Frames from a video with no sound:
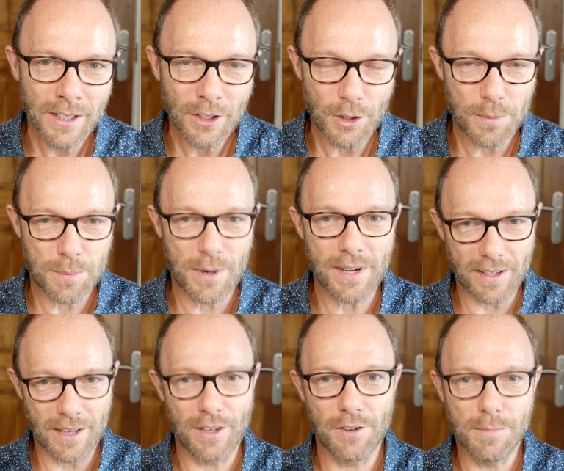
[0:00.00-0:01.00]
You print
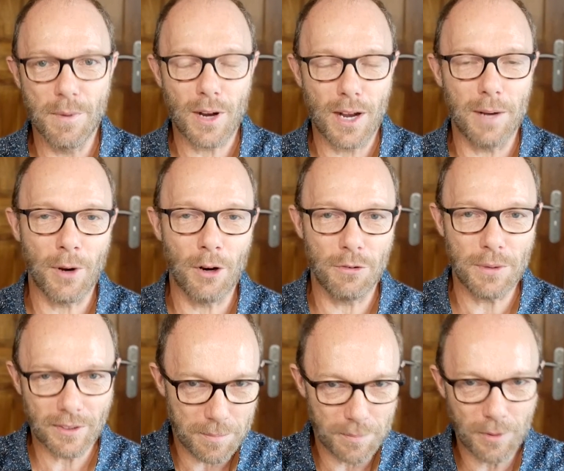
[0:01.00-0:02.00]
kind of mock-up
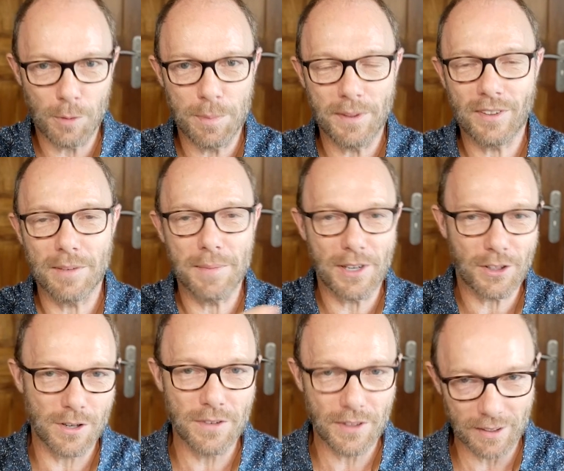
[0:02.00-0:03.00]
copies to make
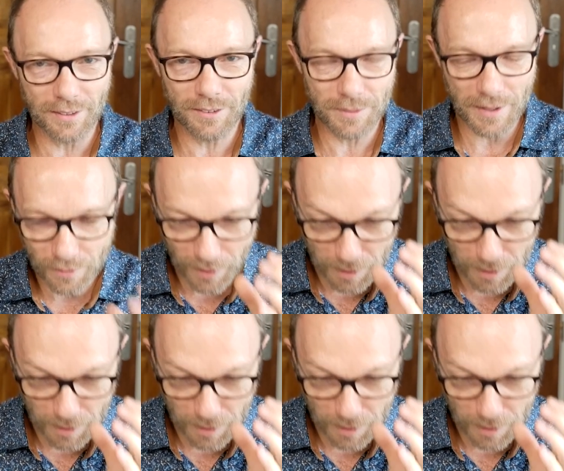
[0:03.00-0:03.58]
sure everything's in the right